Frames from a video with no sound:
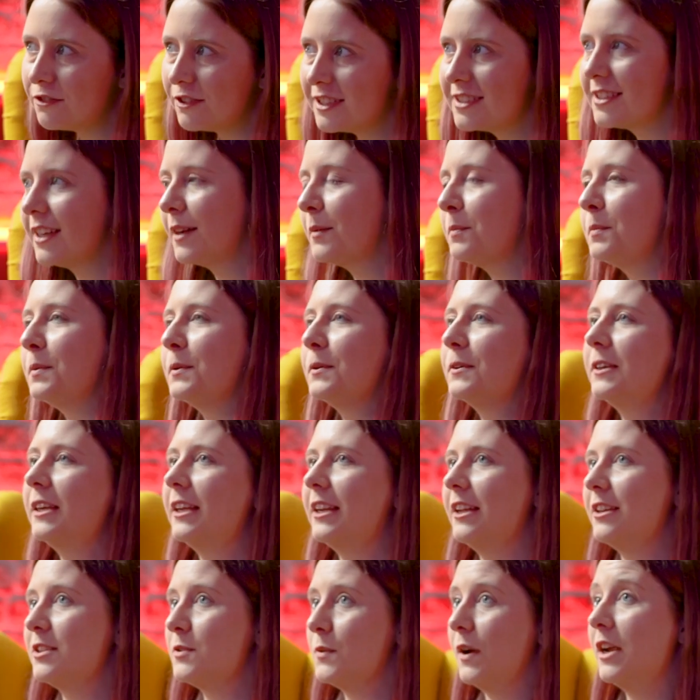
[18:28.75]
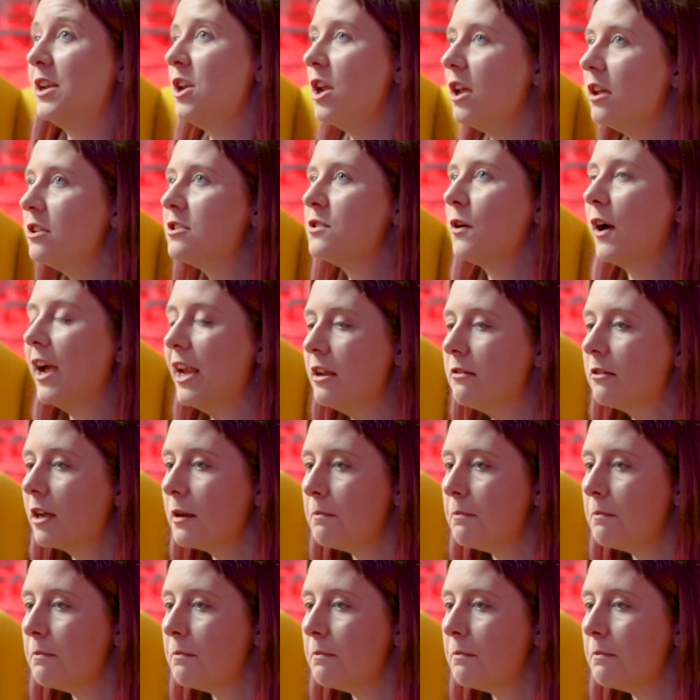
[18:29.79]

For example, so I